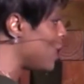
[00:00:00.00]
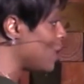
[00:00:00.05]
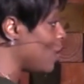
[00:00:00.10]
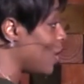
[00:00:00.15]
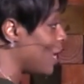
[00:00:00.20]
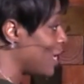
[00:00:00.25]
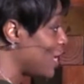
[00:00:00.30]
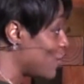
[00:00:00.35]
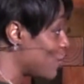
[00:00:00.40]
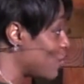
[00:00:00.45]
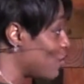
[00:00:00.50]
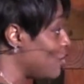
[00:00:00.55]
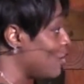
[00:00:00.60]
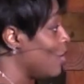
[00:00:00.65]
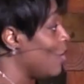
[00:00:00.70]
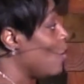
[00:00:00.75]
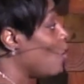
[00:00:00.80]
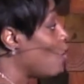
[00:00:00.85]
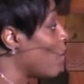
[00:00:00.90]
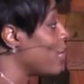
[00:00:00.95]
they were little,
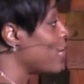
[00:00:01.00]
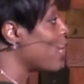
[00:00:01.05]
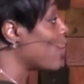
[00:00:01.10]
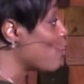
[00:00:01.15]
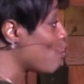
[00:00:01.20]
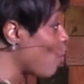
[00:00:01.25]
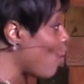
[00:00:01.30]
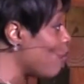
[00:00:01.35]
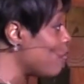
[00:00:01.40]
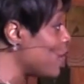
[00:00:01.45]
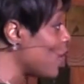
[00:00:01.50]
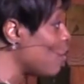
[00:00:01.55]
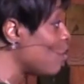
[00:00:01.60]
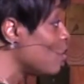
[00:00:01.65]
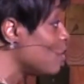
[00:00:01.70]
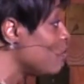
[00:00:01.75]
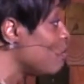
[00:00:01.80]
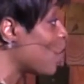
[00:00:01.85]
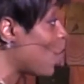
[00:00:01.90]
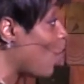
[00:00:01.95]
when they grow up, they
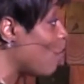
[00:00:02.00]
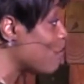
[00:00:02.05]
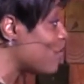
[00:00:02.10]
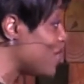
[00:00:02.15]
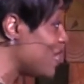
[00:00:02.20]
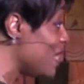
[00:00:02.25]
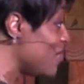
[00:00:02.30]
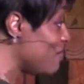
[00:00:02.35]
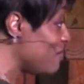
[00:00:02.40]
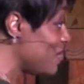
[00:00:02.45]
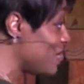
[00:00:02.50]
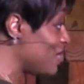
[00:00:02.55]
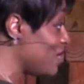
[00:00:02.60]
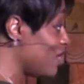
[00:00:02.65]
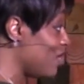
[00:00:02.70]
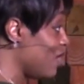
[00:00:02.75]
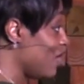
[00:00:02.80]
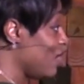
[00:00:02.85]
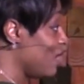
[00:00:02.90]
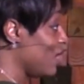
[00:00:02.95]
would become thieves.
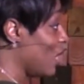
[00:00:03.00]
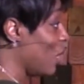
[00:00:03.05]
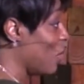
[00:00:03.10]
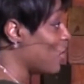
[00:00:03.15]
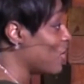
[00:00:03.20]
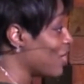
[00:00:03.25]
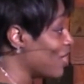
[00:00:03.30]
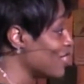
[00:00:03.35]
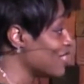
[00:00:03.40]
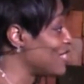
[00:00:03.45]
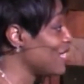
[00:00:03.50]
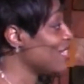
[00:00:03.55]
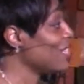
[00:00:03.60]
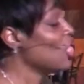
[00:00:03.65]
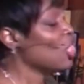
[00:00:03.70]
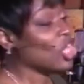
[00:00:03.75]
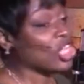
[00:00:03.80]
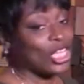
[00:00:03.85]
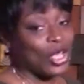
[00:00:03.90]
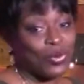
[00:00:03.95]
Yeah, because
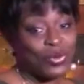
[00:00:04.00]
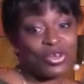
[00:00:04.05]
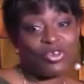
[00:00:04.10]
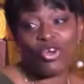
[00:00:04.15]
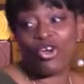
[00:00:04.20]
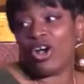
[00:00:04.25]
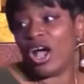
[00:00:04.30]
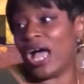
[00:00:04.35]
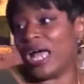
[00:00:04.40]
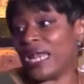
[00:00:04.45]
they would grow an